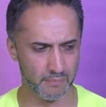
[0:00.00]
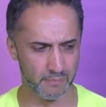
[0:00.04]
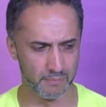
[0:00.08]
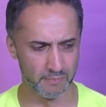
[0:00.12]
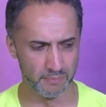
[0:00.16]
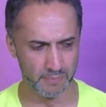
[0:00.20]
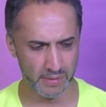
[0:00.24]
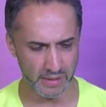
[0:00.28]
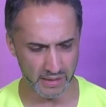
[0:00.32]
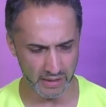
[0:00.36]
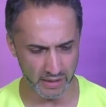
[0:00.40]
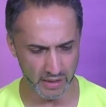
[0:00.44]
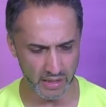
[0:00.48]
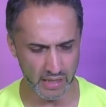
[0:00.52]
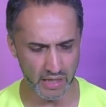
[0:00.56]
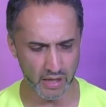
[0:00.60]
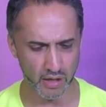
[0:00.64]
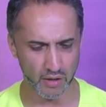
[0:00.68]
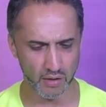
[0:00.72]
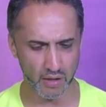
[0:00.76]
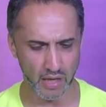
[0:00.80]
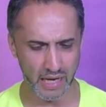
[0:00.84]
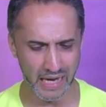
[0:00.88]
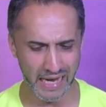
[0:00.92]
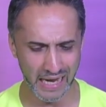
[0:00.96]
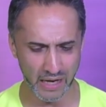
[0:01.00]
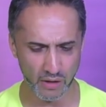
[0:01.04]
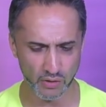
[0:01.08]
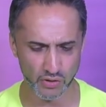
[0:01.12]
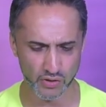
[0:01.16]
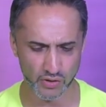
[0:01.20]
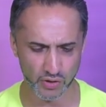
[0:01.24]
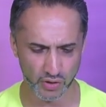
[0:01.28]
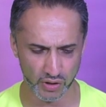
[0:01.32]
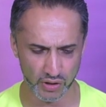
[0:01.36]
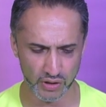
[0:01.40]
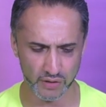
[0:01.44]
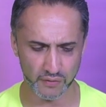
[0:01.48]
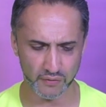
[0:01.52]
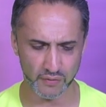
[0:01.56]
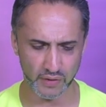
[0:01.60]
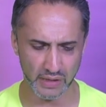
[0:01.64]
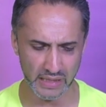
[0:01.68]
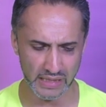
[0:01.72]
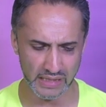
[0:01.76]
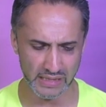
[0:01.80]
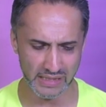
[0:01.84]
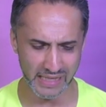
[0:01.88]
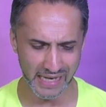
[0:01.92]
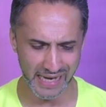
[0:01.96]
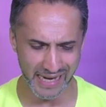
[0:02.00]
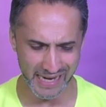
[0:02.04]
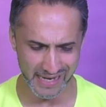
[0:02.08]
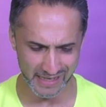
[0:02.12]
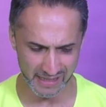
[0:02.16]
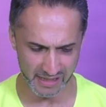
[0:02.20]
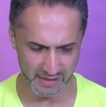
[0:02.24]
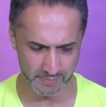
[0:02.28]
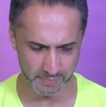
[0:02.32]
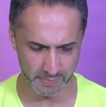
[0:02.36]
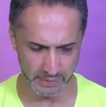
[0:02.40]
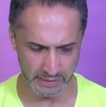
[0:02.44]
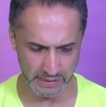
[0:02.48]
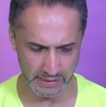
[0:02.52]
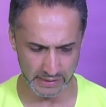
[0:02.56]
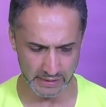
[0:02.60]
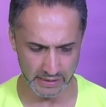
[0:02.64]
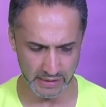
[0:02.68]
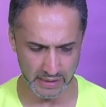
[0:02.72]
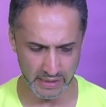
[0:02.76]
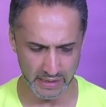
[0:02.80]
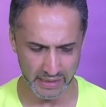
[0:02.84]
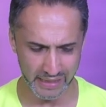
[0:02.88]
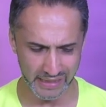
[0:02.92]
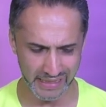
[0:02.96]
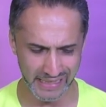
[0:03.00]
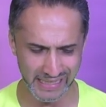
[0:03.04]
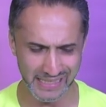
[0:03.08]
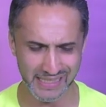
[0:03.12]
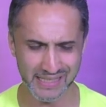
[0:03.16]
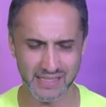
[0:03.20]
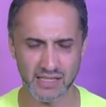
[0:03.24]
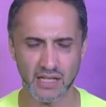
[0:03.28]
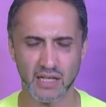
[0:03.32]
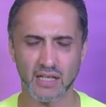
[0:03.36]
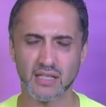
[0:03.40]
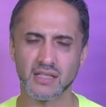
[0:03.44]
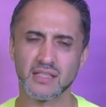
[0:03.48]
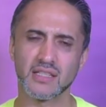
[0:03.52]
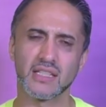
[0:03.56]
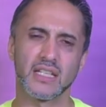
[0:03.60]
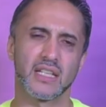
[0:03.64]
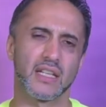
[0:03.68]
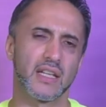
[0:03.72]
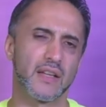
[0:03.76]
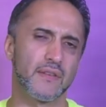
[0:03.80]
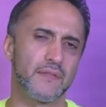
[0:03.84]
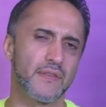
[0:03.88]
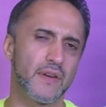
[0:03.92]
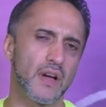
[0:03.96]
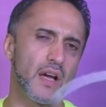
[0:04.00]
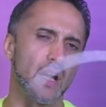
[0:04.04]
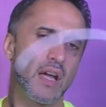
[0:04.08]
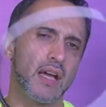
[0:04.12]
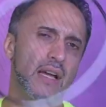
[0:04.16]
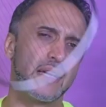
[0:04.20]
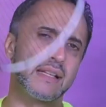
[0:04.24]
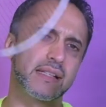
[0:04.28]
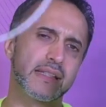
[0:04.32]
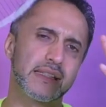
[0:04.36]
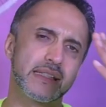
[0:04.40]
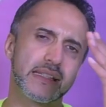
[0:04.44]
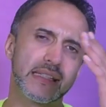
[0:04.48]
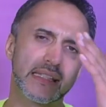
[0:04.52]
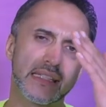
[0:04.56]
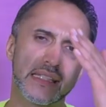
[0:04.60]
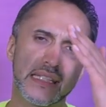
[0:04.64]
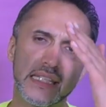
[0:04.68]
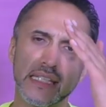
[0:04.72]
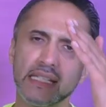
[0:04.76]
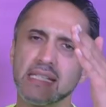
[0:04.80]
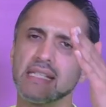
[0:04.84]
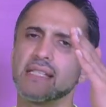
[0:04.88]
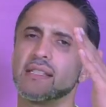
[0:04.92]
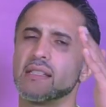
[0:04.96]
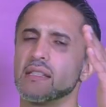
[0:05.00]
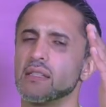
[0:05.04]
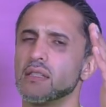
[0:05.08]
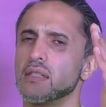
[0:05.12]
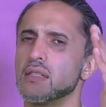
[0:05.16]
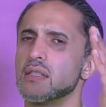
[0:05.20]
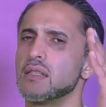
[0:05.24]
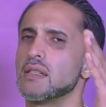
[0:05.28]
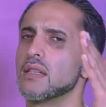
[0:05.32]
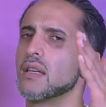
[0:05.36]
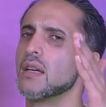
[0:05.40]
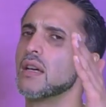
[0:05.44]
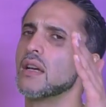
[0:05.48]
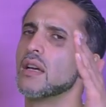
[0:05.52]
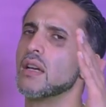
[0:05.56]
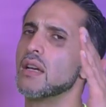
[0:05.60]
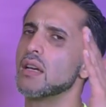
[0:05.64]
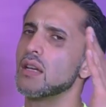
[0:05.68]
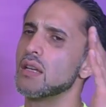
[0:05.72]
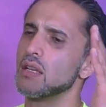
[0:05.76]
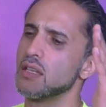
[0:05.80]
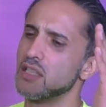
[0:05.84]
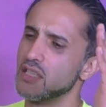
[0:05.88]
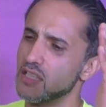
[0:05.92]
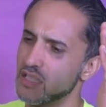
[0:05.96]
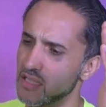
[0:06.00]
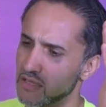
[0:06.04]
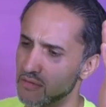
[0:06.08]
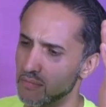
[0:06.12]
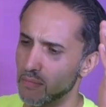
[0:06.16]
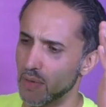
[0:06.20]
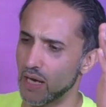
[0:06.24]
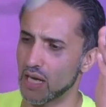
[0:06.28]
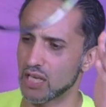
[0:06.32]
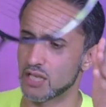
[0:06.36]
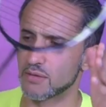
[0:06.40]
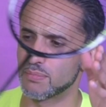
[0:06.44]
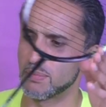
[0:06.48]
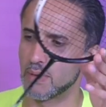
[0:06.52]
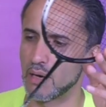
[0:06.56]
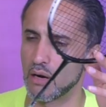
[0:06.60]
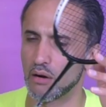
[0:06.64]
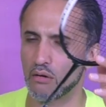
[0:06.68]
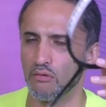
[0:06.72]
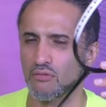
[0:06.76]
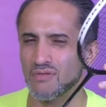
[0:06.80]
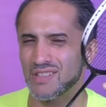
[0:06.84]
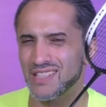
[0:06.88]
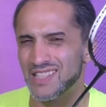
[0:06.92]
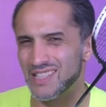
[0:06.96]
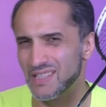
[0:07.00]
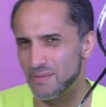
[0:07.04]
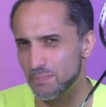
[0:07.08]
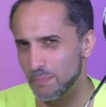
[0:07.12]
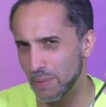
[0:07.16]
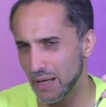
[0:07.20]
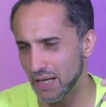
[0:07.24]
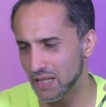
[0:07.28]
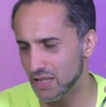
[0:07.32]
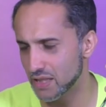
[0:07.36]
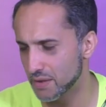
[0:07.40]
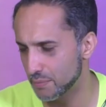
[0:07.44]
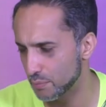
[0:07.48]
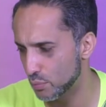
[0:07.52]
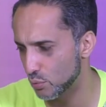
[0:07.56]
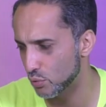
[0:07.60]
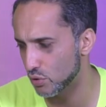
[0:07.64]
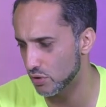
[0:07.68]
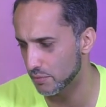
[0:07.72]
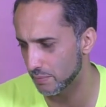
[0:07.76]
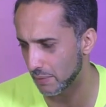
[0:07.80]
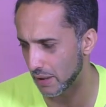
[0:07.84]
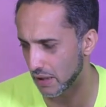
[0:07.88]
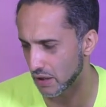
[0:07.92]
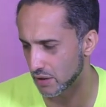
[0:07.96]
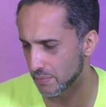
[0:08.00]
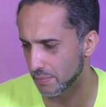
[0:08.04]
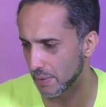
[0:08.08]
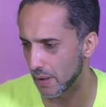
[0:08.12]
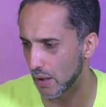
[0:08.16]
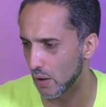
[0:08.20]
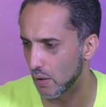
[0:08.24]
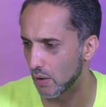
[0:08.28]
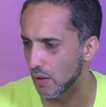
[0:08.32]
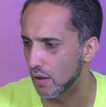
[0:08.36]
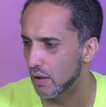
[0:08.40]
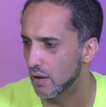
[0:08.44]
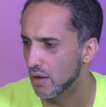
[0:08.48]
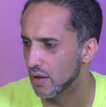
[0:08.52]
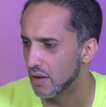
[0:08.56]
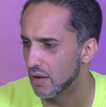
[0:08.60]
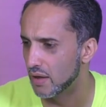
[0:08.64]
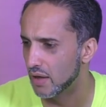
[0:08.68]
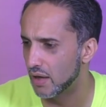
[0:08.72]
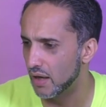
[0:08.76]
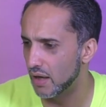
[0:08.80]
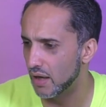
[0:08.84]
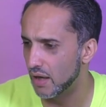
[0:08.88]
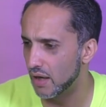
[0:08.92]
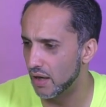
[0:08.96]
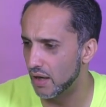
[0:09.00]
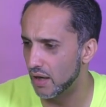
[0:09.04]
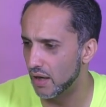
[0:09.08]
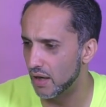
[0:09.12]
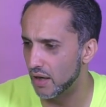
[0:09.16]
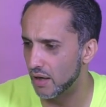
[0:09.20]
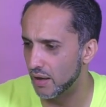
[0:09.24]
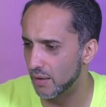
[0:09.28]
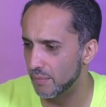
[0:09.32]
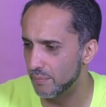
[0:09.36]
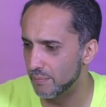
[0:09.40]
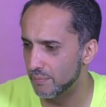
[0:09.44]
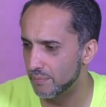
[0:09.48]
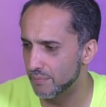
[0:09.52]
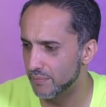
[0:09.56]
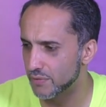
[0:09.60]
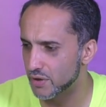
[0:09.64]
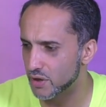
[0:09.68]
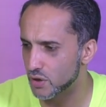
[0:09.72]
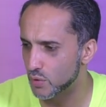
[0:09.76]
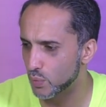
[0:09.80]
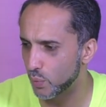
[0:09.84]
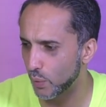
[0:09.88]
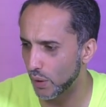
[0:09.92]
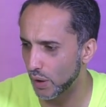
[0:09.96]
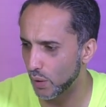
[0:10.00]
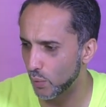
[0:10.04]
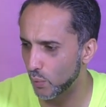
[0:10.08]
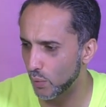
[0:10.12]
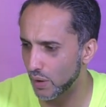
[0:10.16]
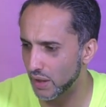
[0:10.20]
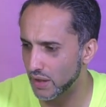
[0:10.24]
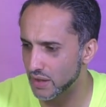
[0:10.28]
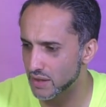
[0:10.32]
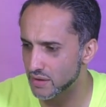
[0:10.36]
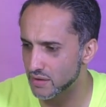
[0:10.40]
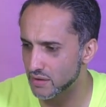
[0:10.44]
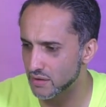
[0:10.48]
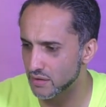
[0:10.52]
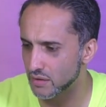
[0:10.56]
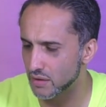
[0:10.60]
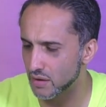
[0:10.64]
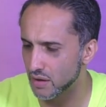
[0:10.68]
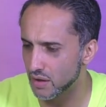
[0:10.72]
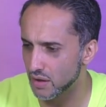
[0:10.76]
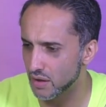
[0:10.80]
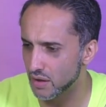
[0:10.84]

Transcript: but outside of its airspeed, it does deliver decent smash power, respectable smash power. Um, the swing weight,